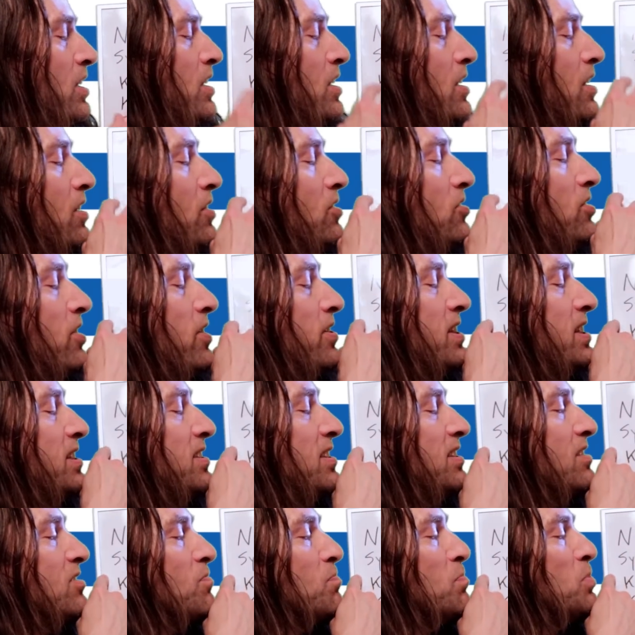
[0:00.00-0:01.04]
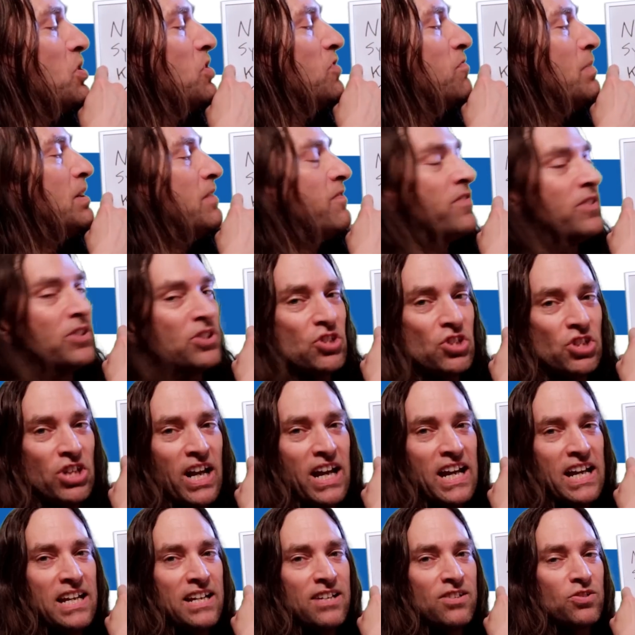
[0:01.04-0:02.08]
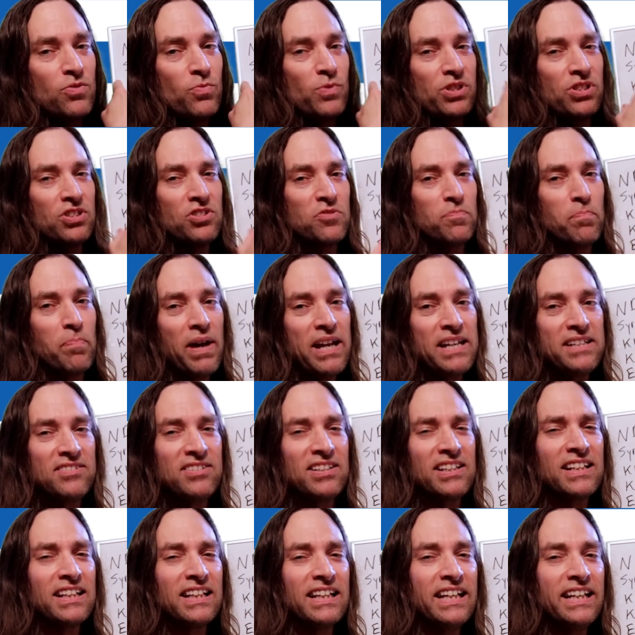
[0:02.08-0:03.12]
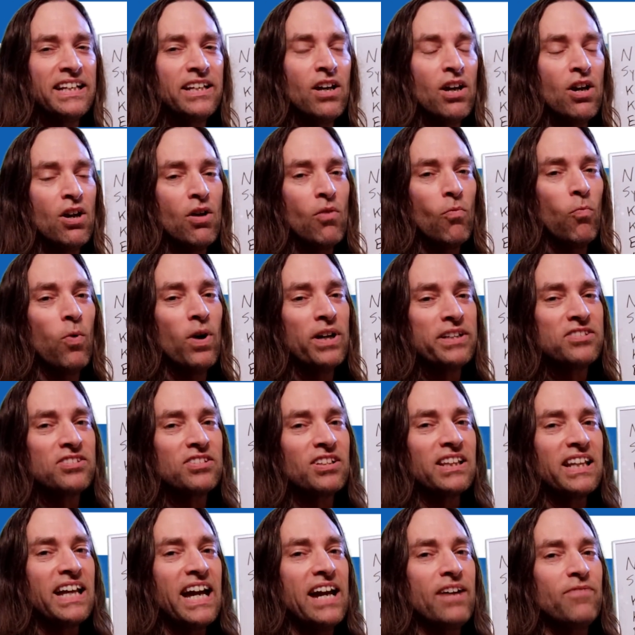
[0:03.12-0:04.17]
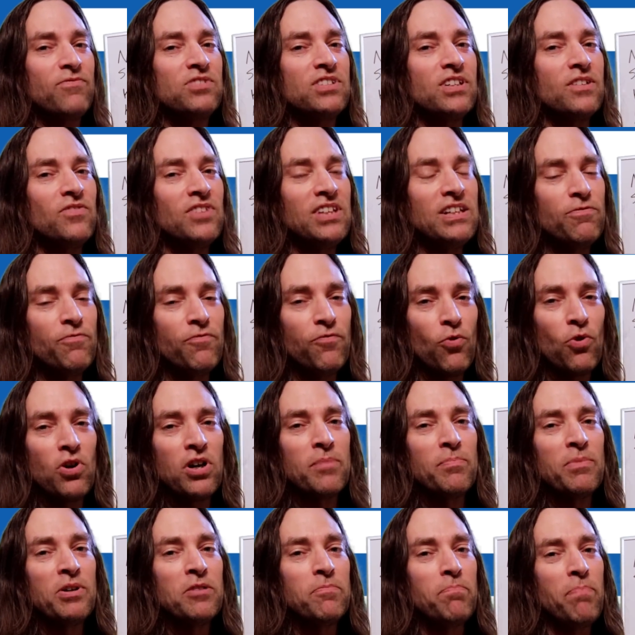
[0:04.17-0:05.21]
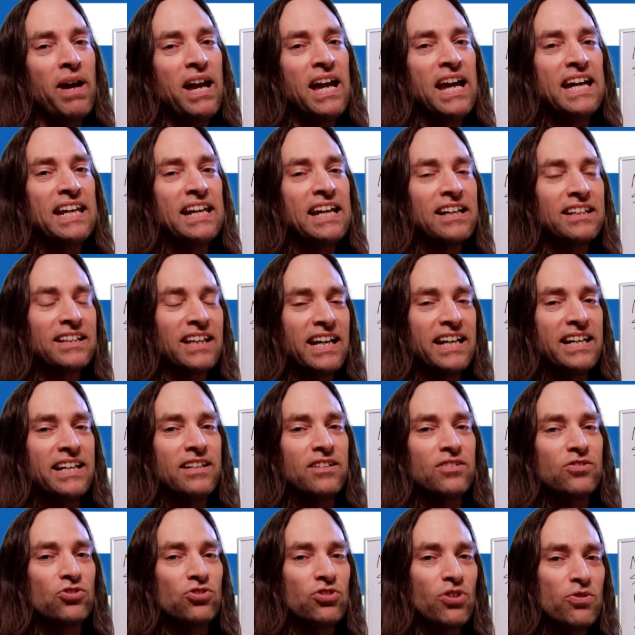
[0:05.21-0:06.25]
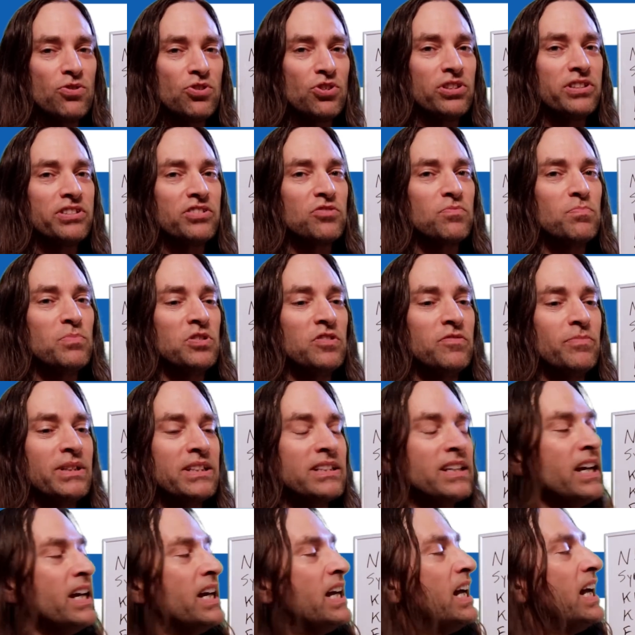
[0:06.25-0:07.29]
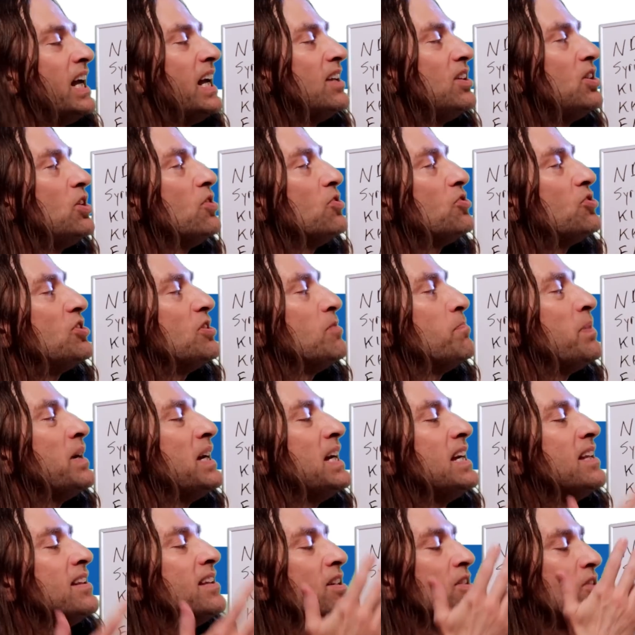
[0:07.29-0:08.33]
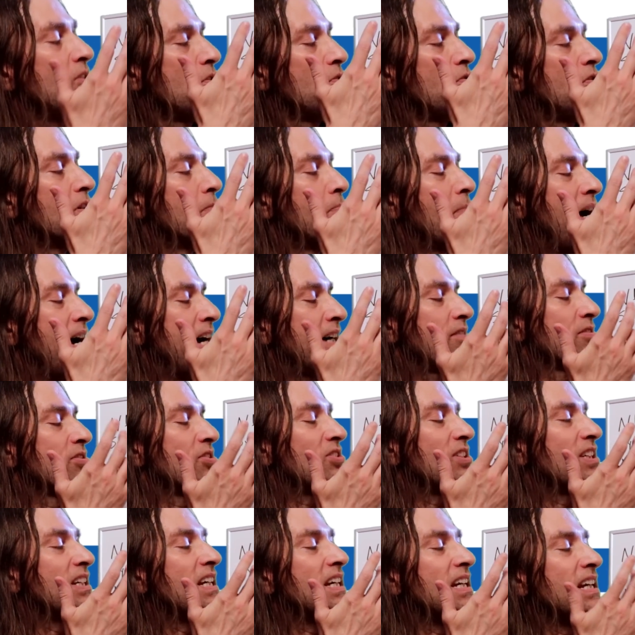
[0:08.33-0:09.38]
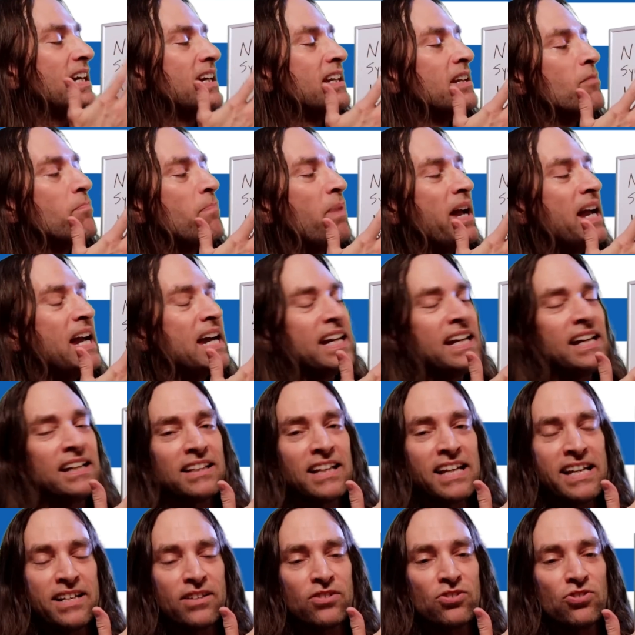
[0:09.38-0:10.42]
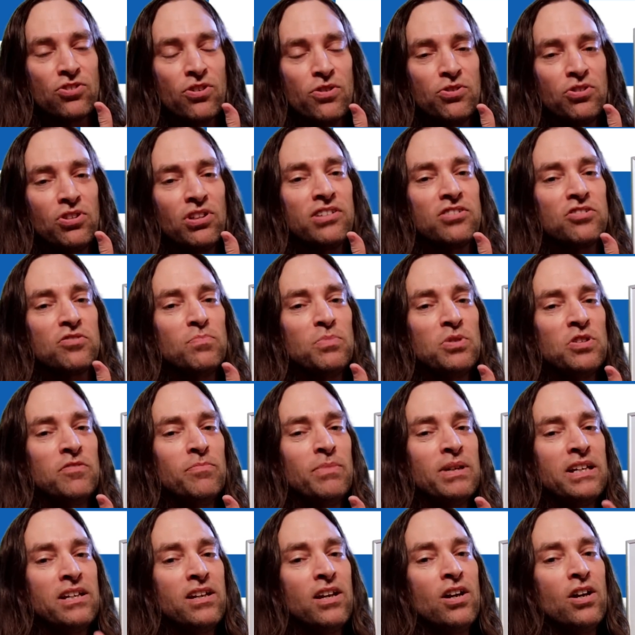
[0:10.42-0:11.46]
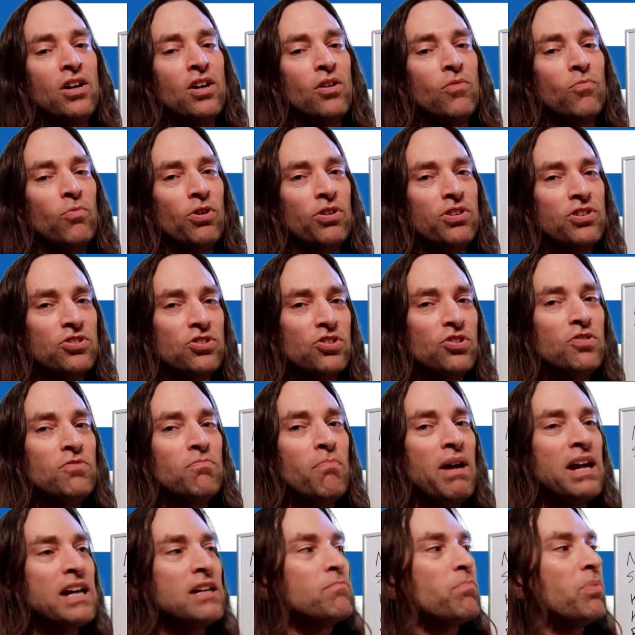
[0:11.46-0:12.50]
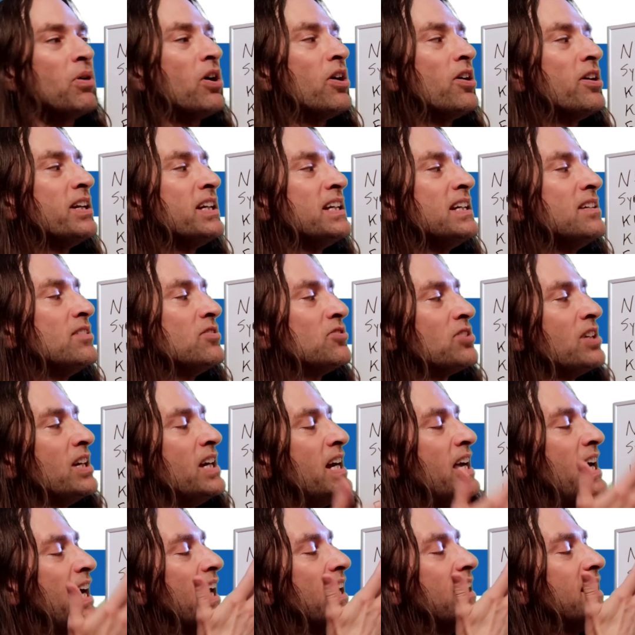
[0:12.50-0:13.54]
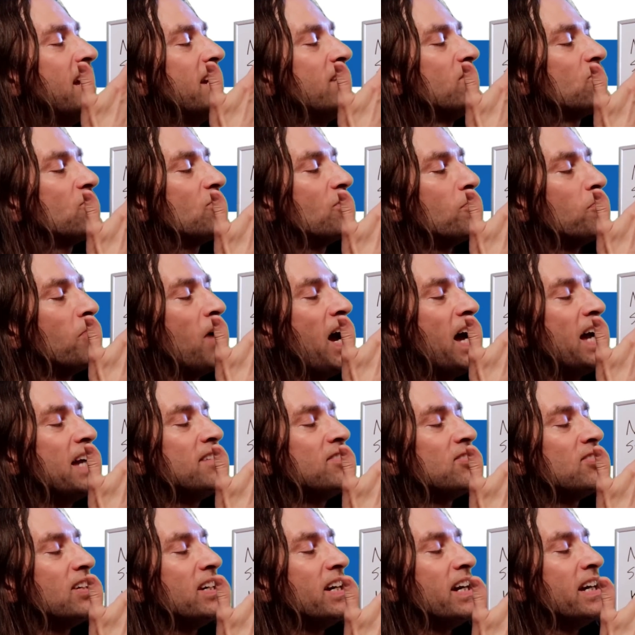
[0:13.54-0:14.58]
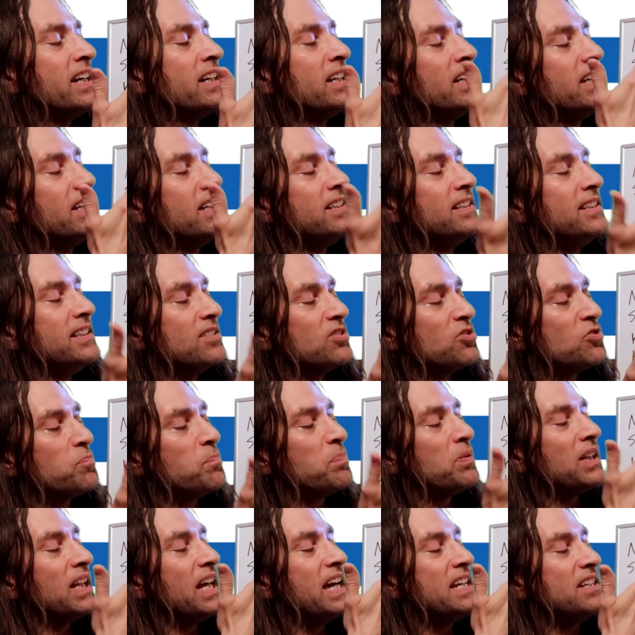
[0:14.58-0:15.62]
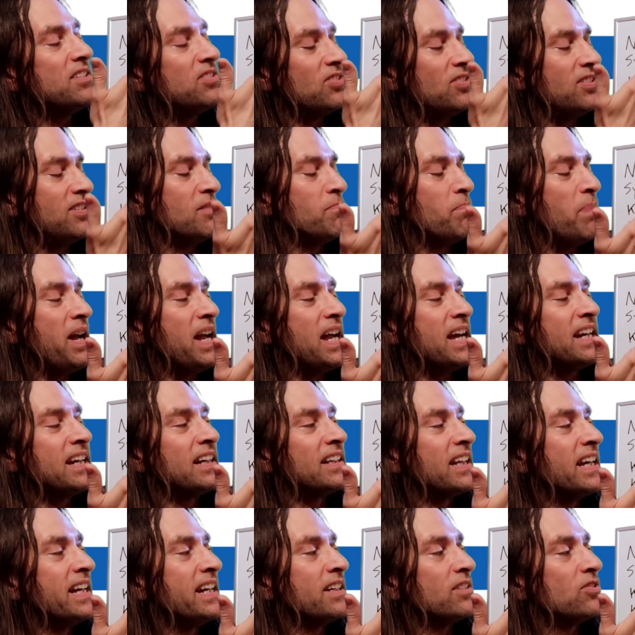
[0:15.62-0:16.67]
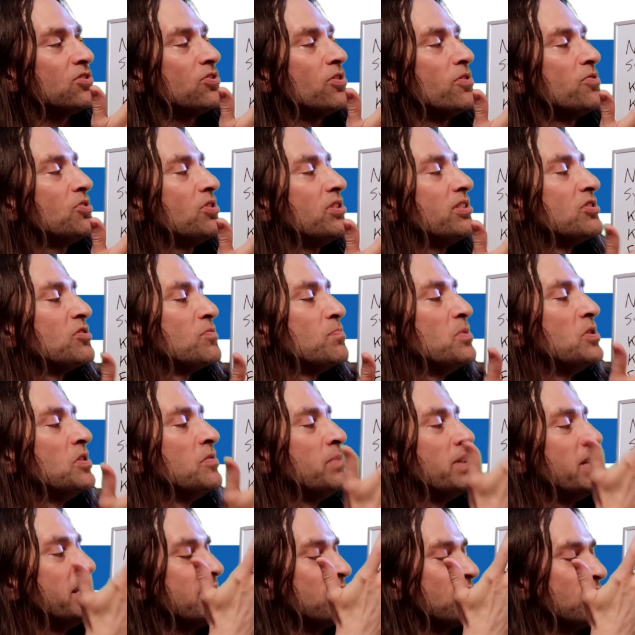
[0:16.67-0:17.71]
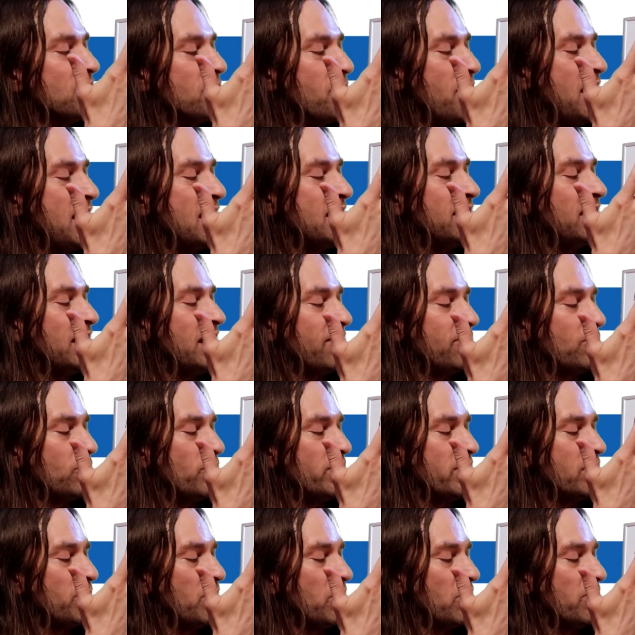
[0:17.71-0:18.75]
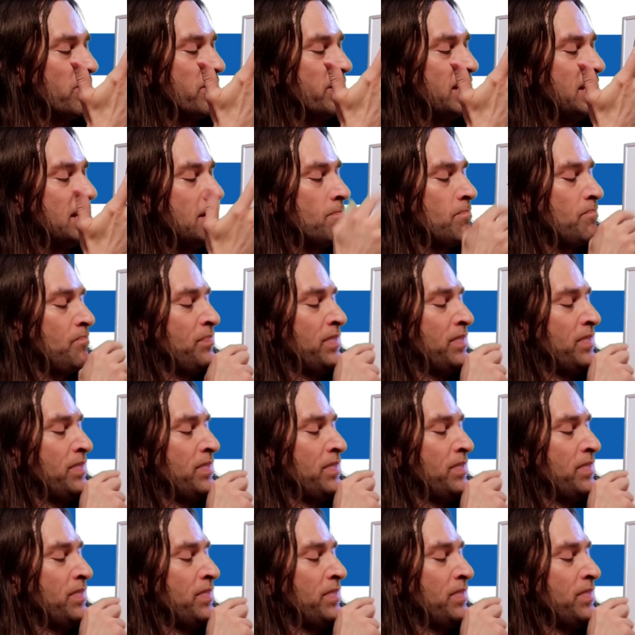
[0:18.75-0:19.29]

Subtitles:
So this is Movement for Change, which is basically what's left of the former Pan-Hellenic Socialist movement. It used to be that New Democracy and the Pan-Hellenic Socialist movement were the two main parties, and then Syriza displaced the Pan-Hellenic Socialist movement as the main left-wing party.